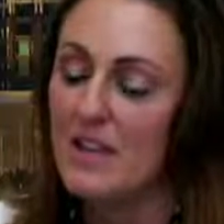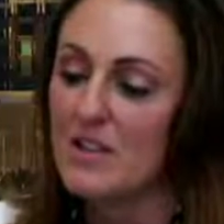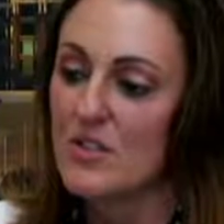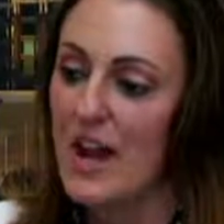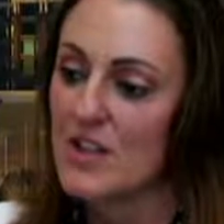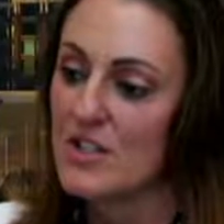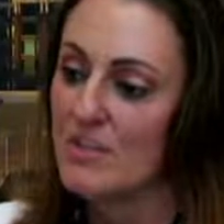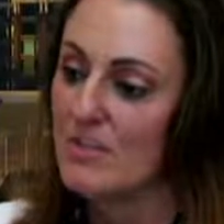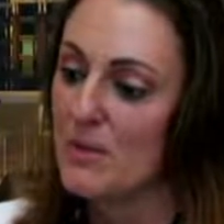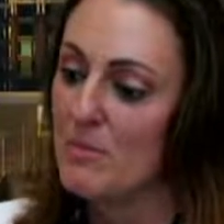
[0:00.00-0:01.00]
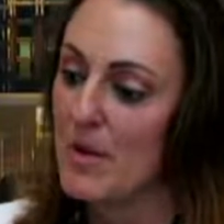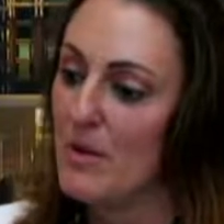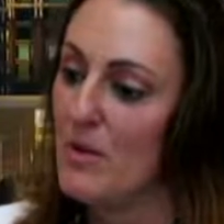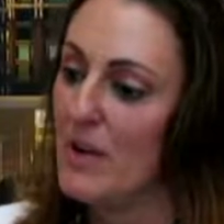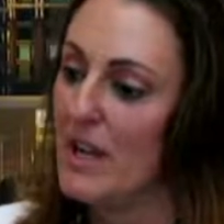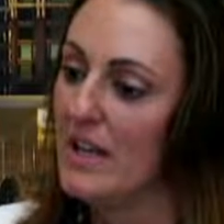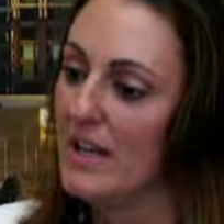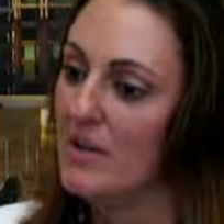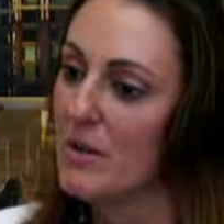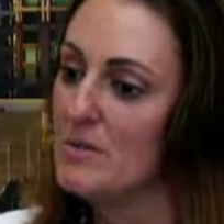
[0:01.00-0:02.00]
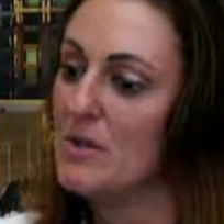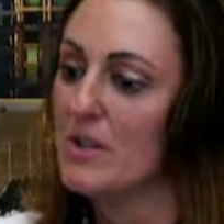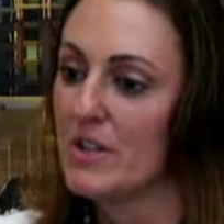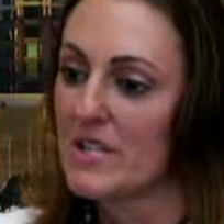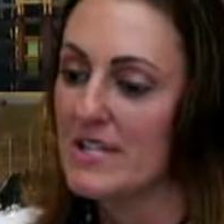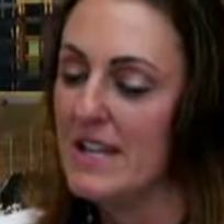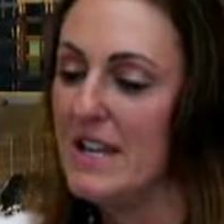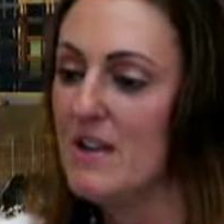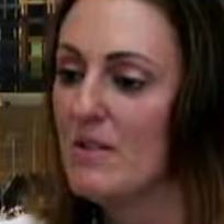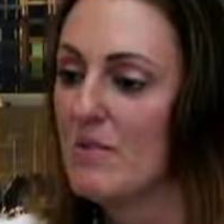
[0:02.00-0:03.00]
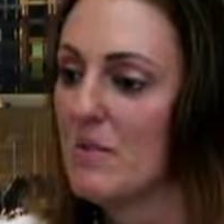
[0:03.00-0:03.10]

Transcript: attraction for Bitcoin and cryptocurrency